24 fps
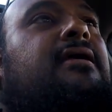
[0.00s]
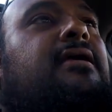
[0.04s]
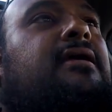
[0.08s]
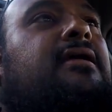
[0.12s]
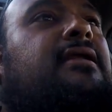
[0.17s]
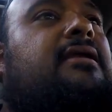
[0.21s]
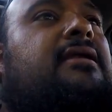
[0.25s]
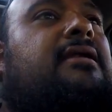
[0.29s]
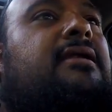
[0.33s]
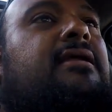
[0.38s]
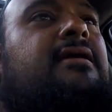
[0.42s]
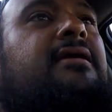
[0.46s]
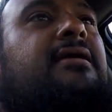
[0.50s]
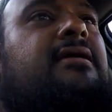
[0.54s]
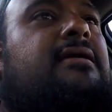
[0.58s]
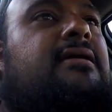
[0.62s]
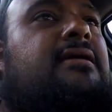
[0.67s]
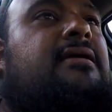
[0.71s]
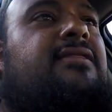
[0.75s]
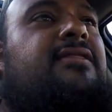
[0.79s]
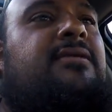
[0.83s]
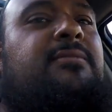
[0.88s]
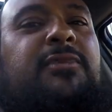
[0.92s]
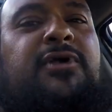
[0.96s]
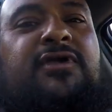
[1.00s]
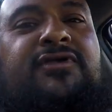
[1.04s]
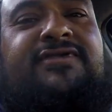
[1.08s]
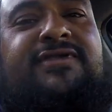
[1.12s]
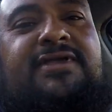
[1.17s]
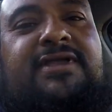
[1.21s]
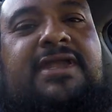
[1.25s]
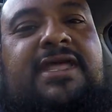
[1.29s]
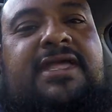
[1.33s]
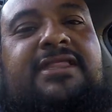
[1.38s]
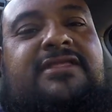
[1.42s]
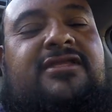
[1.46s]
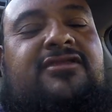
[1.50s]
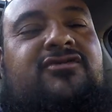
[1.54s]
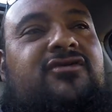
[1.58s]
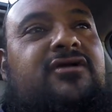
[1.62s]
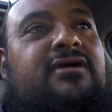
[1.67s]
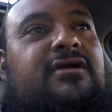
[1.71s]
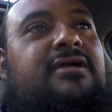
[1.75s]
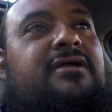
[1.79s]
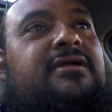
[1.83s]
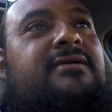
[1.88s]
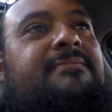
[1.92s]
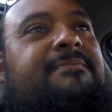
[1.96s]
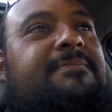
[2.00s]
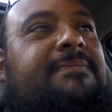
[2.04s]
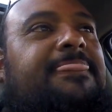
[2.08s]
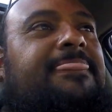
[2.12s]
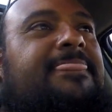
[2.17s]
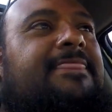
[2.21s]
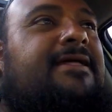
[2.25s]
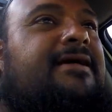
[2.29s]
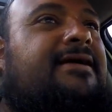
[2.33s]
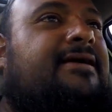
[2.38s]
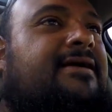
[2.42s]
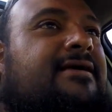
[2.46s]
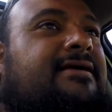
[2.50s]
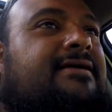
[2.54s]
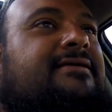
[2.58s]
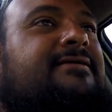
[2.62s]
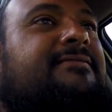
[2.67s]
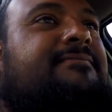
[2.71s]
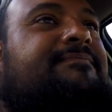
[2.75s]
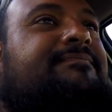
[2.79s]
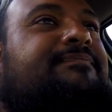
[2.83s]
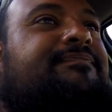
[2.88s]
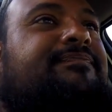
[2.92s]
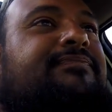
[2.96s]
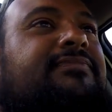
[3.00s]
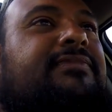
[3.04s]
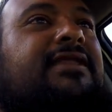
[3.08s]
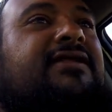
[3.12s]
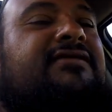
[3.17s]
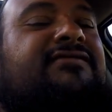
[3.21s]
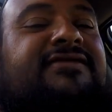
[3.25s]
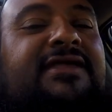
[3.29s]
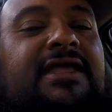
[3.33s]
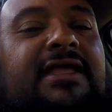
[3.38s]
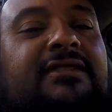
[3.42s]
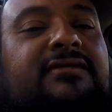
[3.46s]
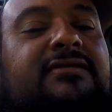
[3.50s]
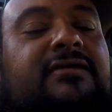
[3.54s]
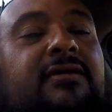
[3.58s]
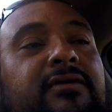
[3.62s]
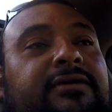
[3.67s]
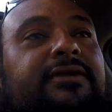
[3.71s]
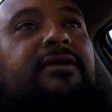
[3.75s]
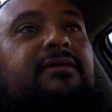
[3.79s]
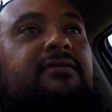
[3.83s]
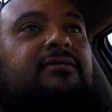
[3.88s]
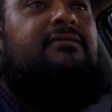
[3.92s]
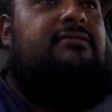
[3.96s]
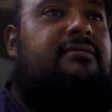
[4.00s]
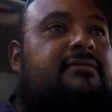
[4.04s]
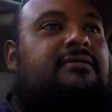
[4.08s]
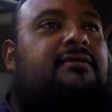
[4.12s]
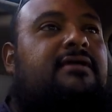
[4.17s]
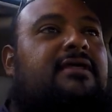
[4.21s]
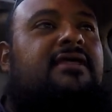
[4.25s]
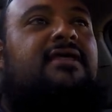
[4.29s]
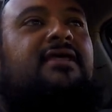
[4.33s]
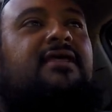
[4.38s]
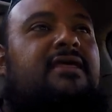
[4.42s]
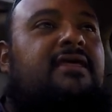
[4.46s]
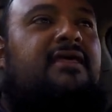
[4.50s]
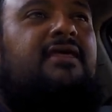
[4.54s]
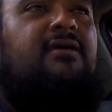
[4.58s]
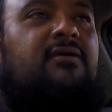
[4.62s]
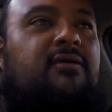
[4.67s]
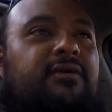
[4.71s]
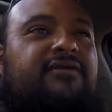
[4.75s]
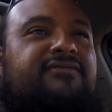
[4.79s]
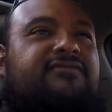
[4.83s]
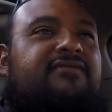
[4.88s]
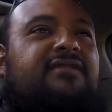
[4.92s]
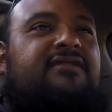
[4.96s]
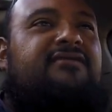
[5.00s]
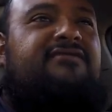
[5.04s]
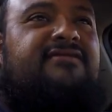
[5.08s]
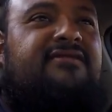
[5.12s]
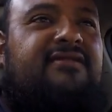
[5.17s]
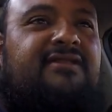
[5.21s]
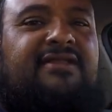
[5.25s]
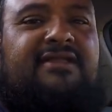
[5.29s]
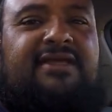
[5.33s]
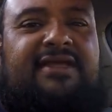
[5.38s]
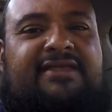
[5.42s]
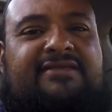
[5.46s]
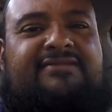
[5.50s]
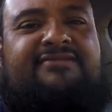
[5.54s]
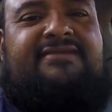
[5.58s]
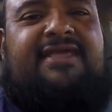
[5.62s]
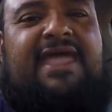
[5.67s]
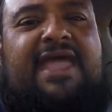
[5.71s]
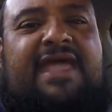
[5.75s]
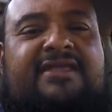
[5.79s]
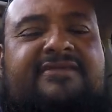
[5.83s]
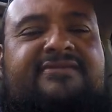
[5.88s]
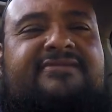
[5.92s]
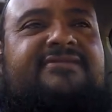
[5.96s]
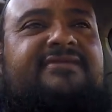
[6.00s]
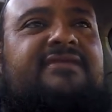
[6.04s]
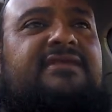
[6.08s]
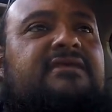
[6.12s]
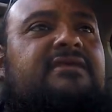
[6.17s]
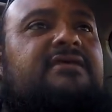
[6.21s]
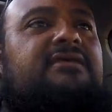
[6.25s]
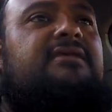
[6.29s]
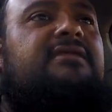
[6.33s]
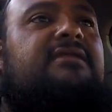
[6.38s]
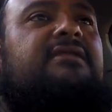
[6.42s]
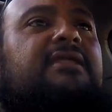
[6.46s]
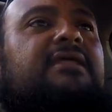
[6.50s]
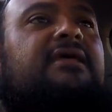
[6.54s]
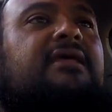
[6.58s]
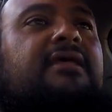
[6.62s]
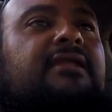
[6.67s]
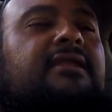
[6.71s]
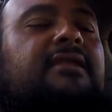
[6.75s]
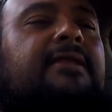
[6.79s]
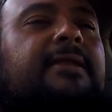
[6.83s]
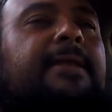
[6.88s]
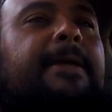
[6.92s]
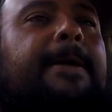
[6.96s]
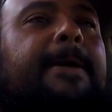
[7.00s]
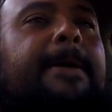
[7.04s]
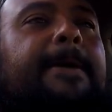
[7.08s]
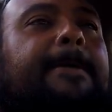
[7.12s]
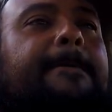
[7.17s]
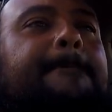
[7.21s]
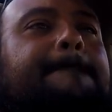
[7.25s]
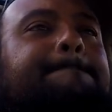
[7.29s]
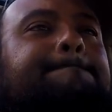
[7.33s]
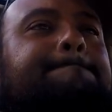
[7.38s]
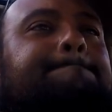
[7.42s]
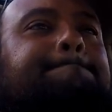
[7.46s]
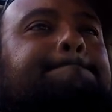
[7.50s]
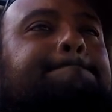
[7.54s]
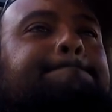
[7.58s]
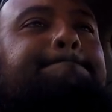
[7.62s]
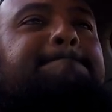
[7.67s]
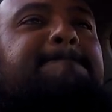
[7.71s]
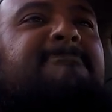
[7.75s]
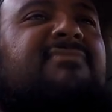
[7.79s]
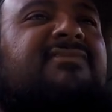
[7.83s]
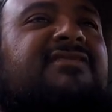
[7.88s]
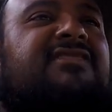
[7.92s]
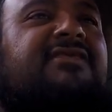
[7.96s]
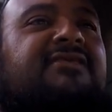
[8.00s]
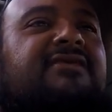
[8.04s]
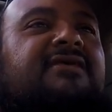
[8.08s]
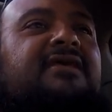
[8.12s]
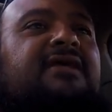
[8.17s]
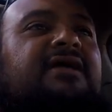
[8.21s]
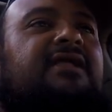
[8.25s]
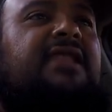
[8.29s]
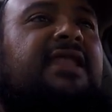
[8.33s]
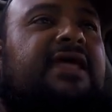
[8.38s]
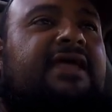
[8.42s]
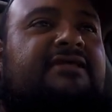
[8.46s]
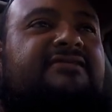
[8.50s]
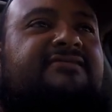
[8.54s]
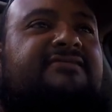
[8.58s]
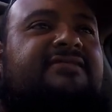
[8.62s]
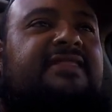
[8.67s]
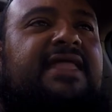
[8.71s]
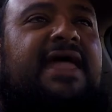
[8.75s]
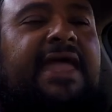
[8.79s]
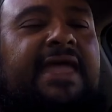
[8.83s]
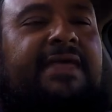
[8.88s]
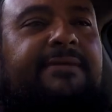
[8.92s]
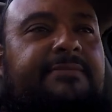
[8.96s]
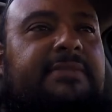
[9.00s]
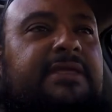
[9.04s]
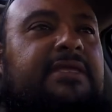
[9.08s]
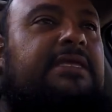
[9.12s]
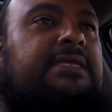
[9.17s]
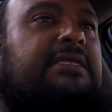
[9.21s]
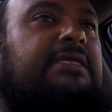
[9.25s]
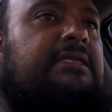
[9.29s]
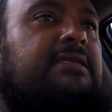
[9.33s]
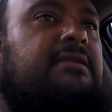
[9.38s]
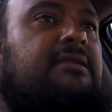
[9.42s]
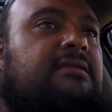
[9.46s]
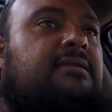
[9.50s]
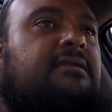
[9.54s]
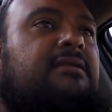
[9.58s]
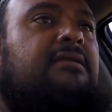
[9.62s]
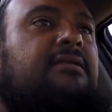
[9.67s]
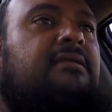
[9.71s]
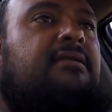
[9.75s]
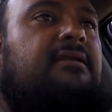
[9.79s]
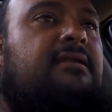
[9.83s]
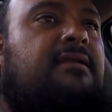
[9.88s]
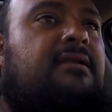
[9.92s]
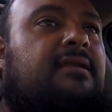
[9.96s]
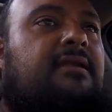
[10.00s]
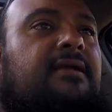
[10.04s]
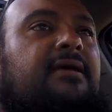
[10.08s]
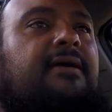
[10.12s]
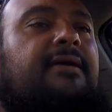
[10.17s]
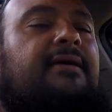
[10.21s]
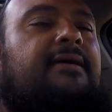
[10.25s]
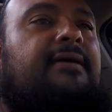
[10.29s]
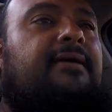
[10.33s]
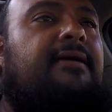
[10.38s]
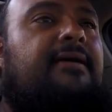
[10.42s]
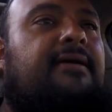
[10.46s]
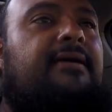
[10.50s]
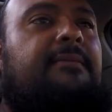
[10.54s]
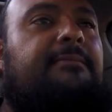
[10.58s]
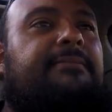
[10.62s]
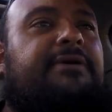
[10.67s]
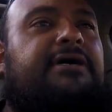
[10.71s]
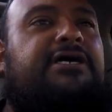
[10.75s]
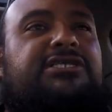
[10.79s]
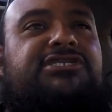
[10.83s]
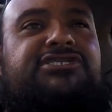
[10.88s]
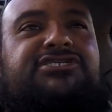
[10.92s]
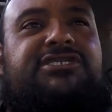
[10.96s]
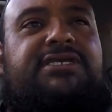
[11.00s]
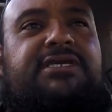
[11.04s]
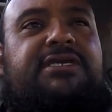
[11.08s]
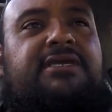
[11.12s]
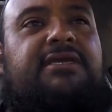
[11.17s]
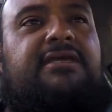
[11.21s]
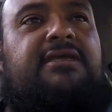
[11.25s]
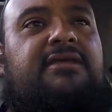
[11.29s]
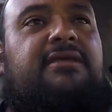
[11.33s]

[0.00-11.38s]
in uh, the music, not the drug, um, in San Antonio. We used to listen to like Saxon and um, Legs Diamond, uh, Budgie,